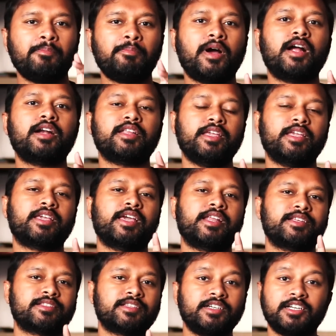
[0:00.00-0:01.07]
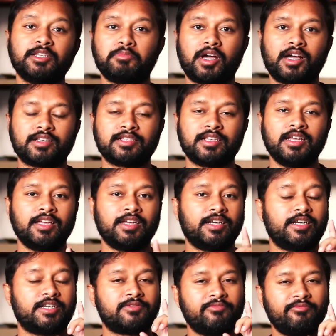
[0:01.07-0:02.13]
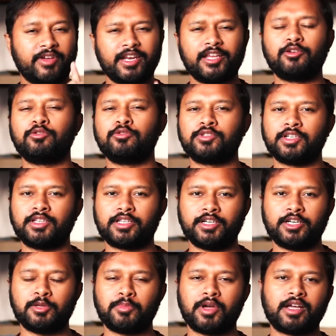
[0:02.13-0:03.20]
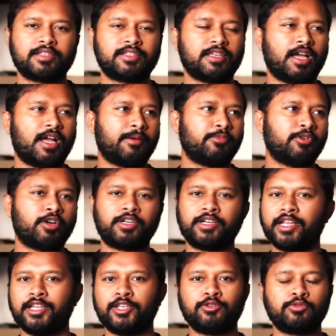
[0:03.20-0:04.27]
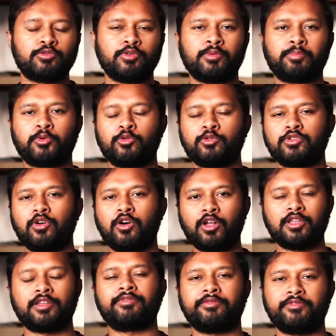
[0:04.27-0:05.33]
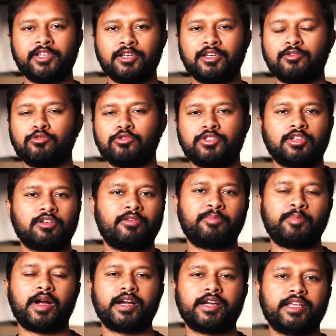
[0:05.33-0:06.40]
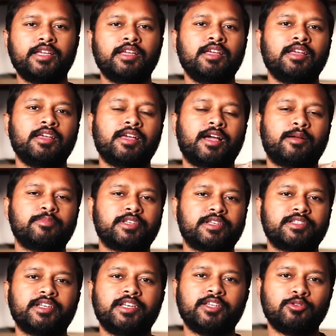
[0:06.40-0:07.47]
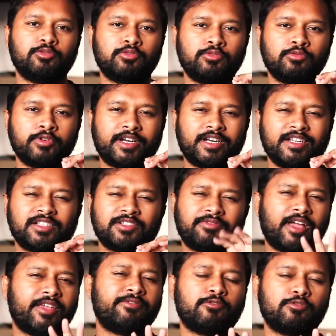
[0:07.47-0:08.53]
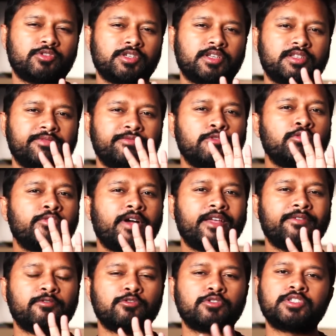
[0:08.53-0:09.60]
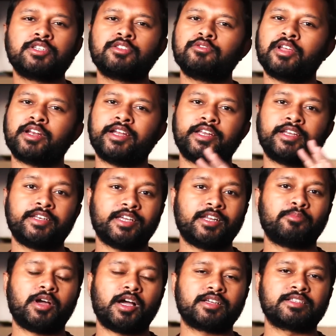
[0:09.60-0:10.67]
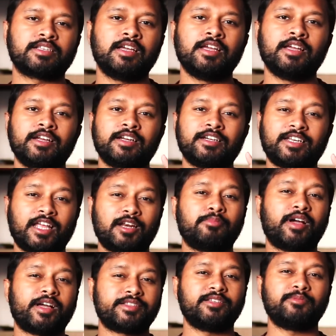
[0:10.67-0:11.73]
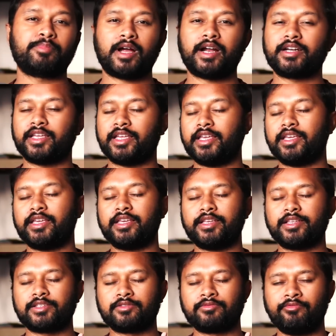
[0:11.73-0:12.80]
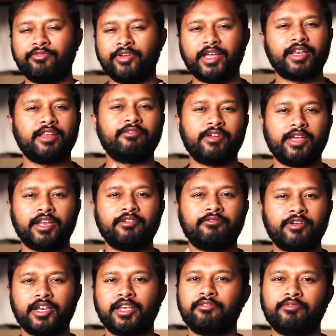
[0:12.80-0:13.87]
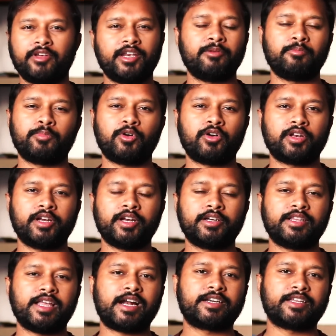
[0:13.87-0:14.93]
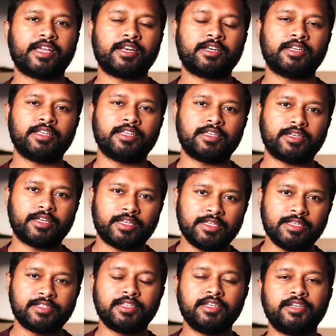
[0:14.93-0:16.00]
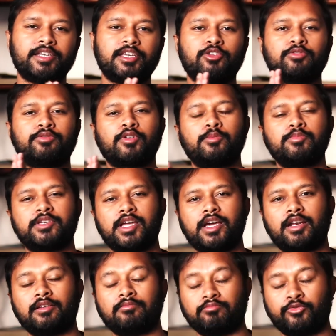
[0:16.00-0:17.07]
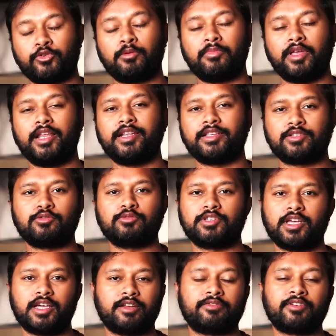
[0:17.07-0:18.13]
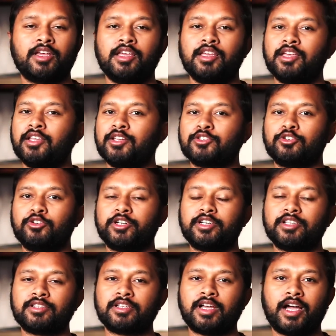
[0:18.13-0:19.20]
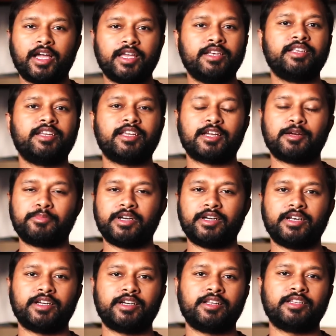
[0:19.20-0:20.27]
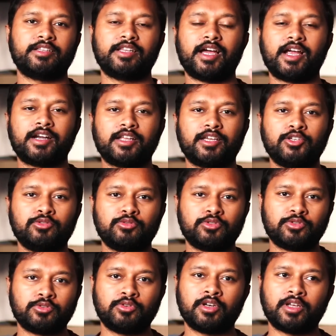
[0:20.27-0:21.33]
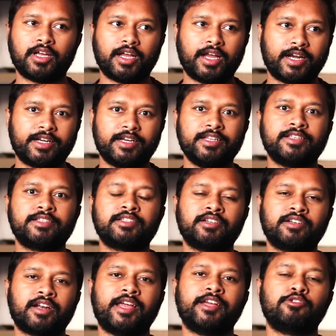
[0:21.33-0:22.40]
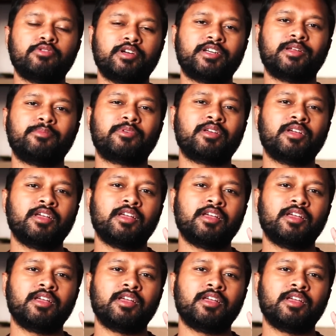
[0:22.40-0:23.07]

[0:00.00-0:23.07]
Part A carries 30 marks. It's very crucial, 30 marks. I'm not telling you to approach all the 15 questions of part A. I'm just telling you to do at least 5 questions. If you do 5 questions, you are getting 10 marks. 10 marks in part A is very, very, very, very important, and that can easily take you from LS to JRF. So it is highly recommended that you should at least try to attempt